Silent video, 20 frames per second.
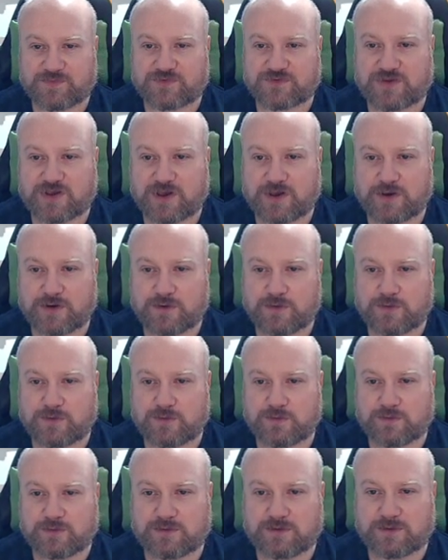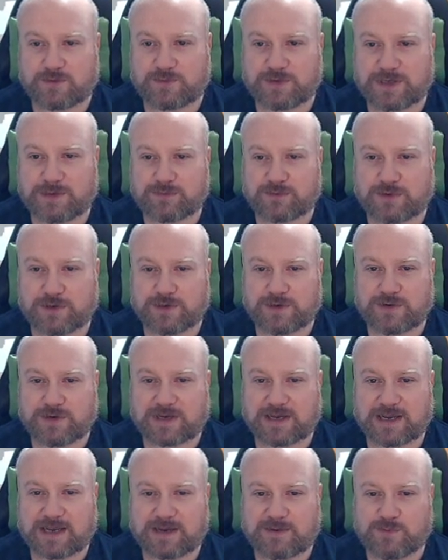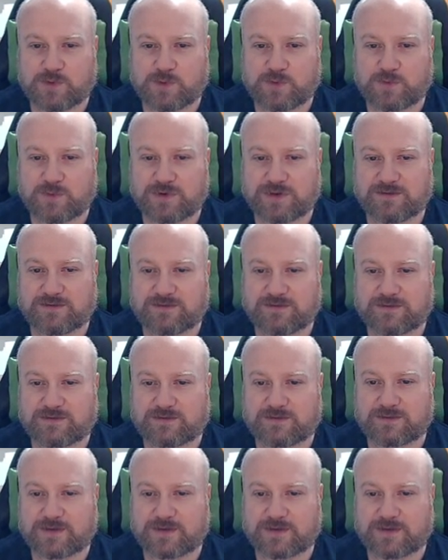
So the people who came up with